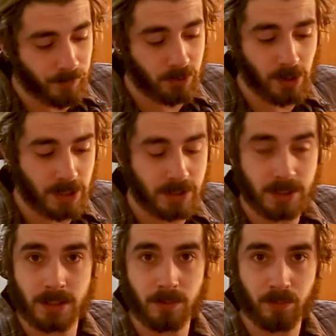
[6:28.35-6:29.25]

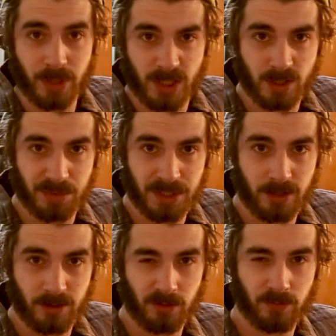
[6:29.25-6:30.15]
crusts, pinch them
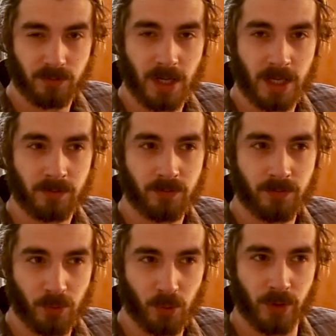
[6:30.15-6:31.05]
together, and
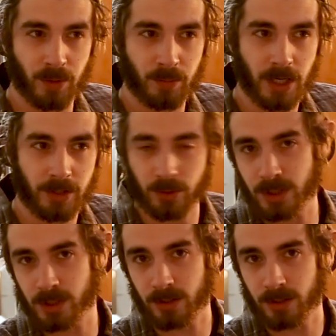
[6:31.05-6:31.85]
fold them under each